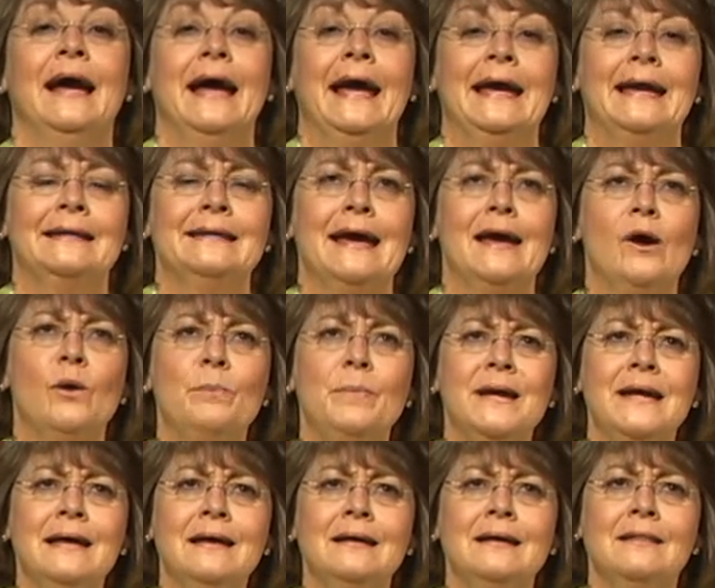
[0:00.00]
and
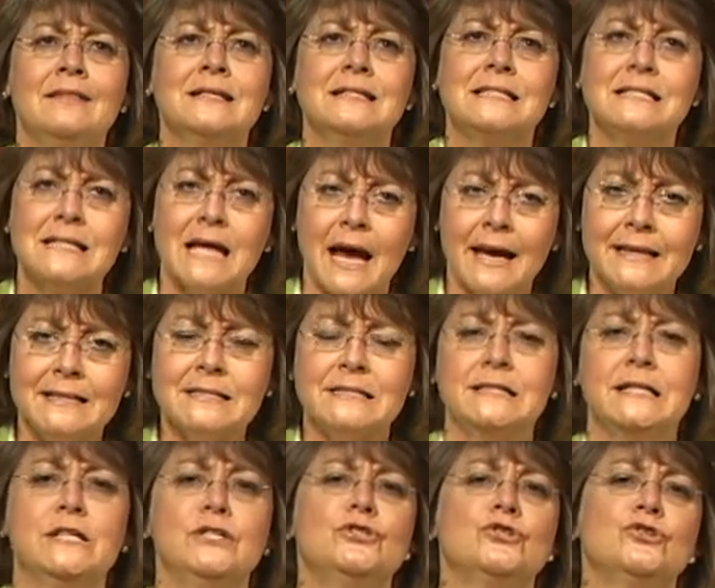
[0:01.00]
helping science
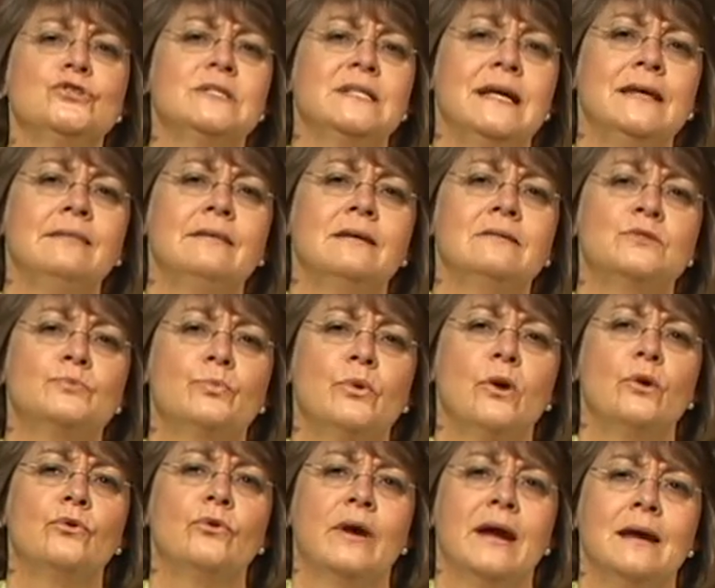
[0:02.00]
teachers in those
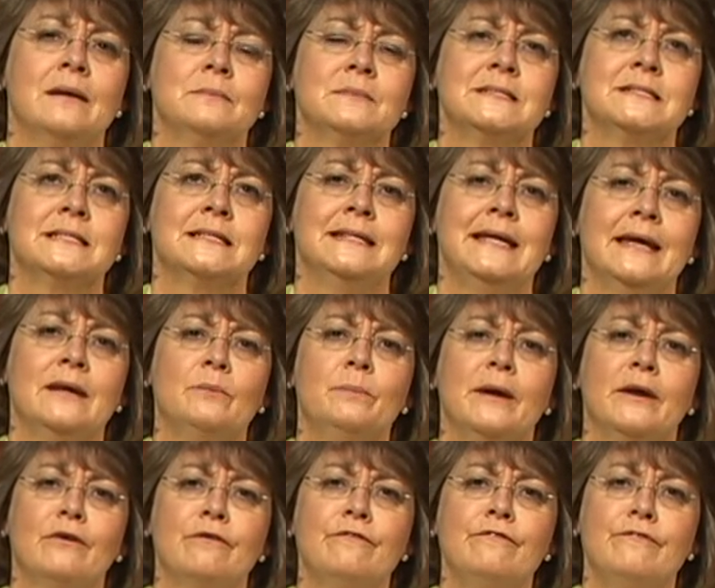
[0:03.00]
programs get a
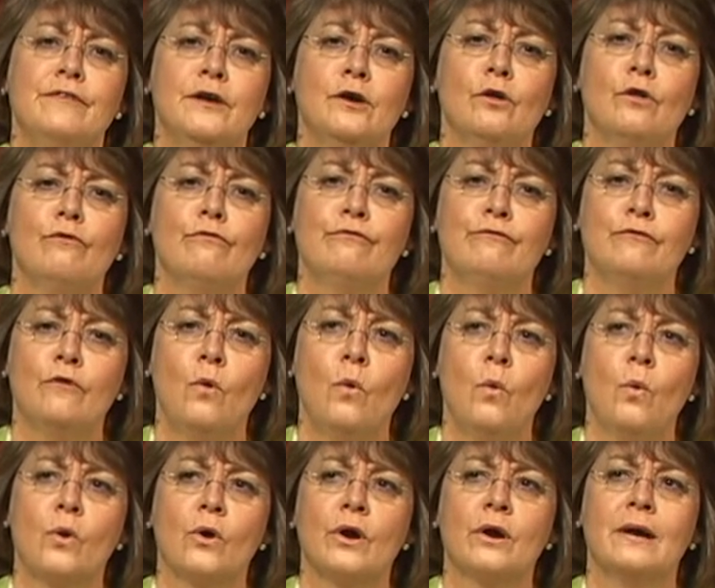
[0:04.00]
better feel
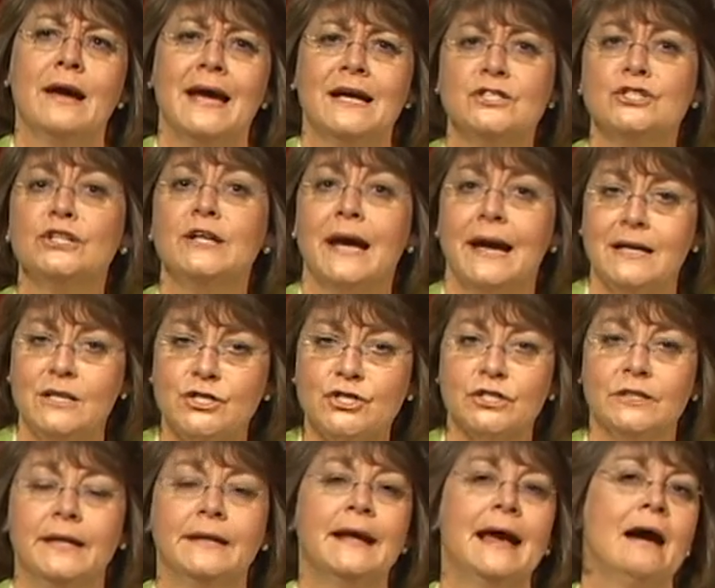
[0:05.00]
for
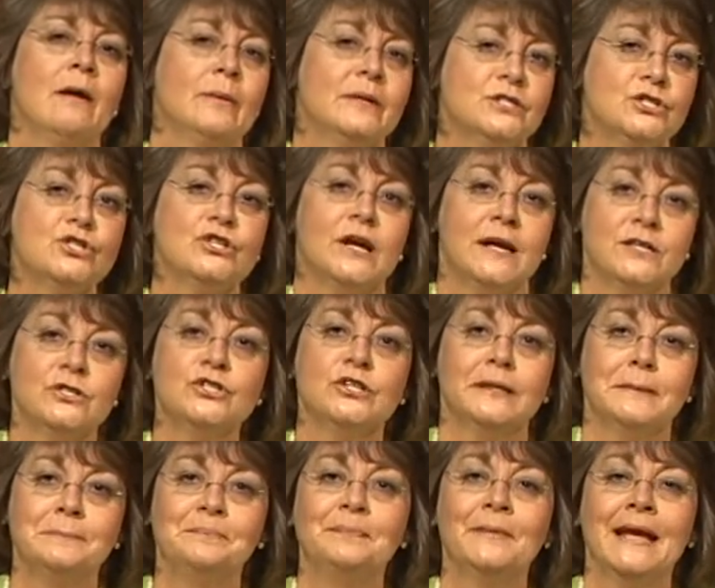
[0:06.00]
education and how it's
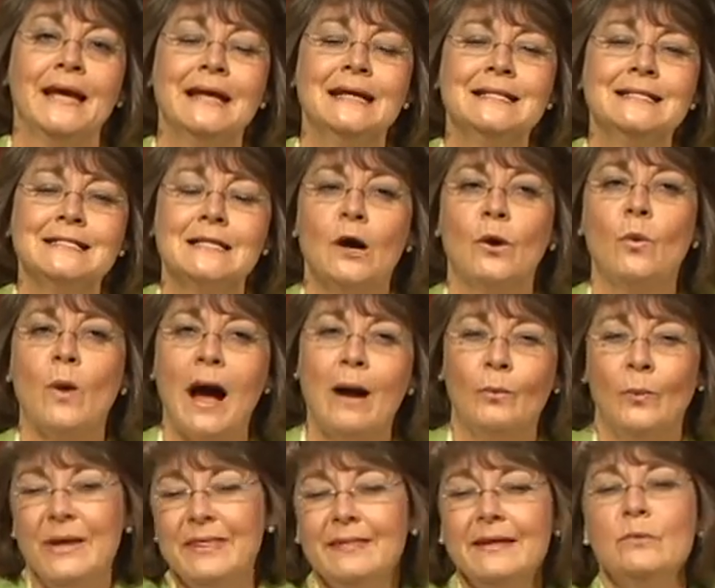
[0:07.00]
changing. So
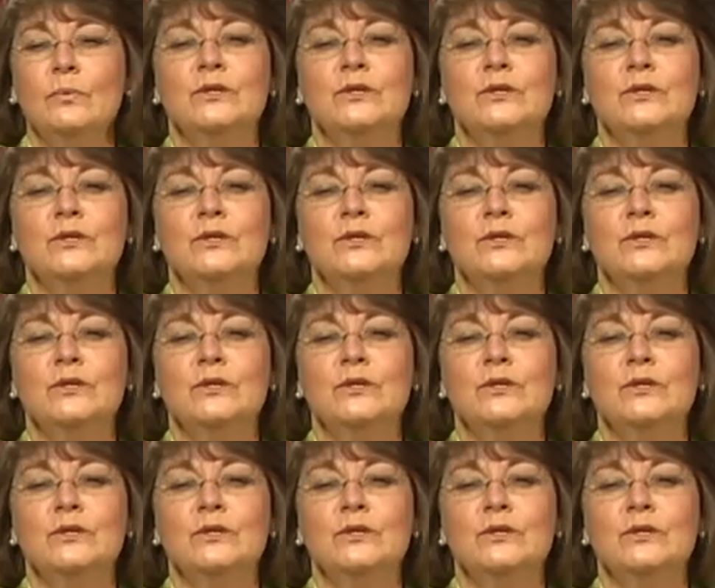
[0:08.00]
we think